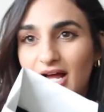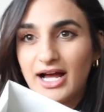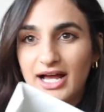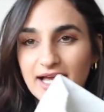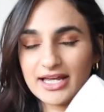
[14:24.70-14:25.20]

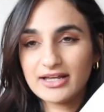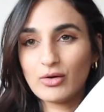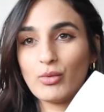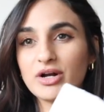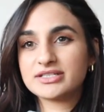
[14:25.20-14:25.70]
I
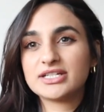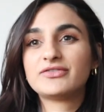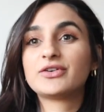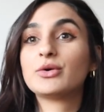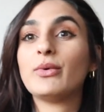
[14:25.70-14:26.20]

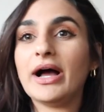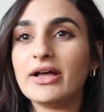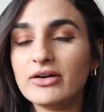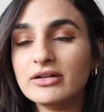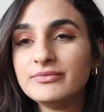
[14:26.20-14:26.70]
wanted for a
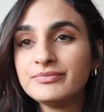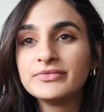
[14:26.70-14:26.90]
while,